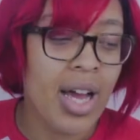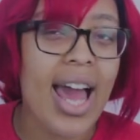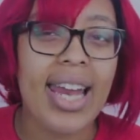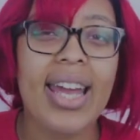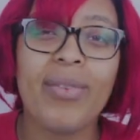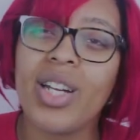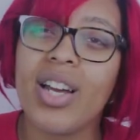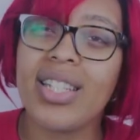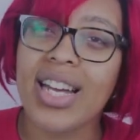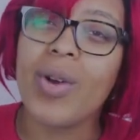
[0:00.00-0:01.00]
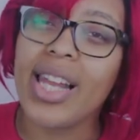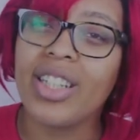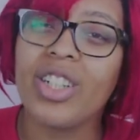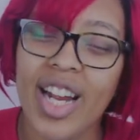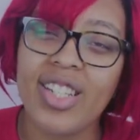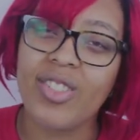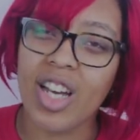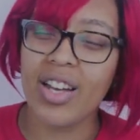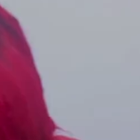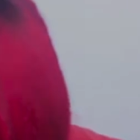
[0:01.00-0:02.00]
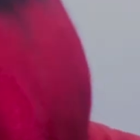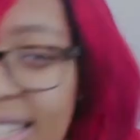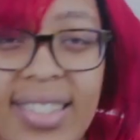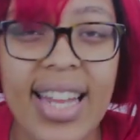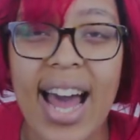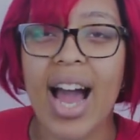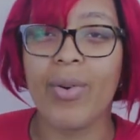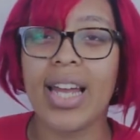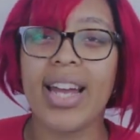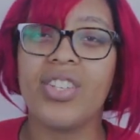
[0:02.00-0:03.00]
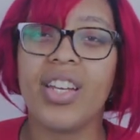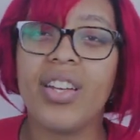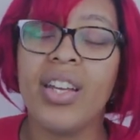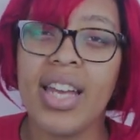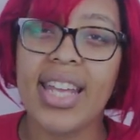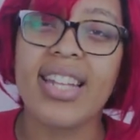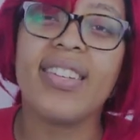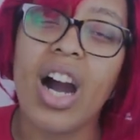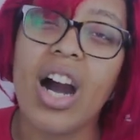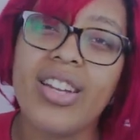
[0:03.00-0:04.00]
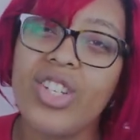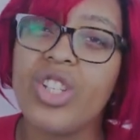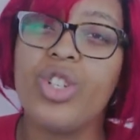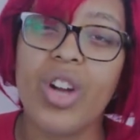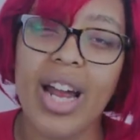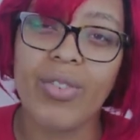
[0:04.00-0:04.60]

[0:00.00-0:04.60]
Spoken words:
LA, because that's where like the creators are. And relating to that, I would like to get a car and just drive